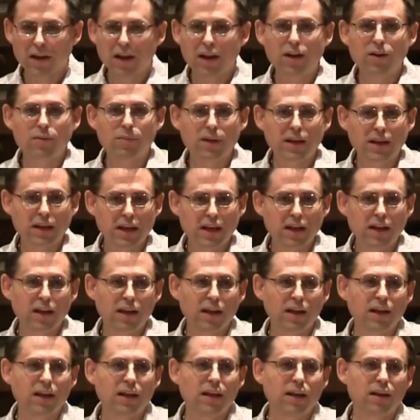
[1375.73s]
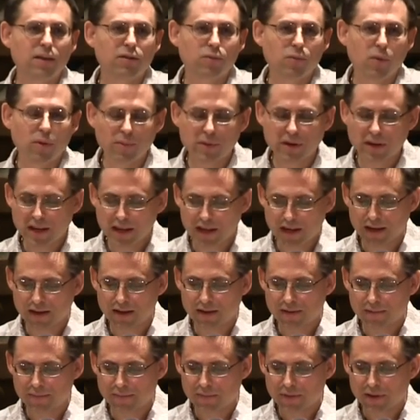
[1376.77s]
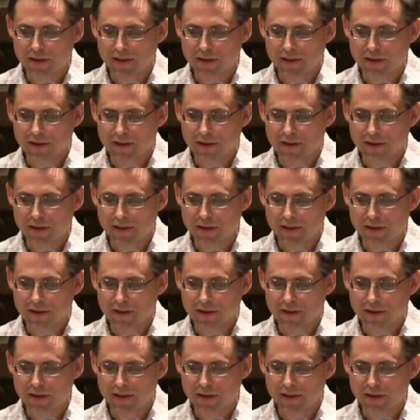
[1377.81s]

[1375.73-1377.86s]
and a beginning is what we need.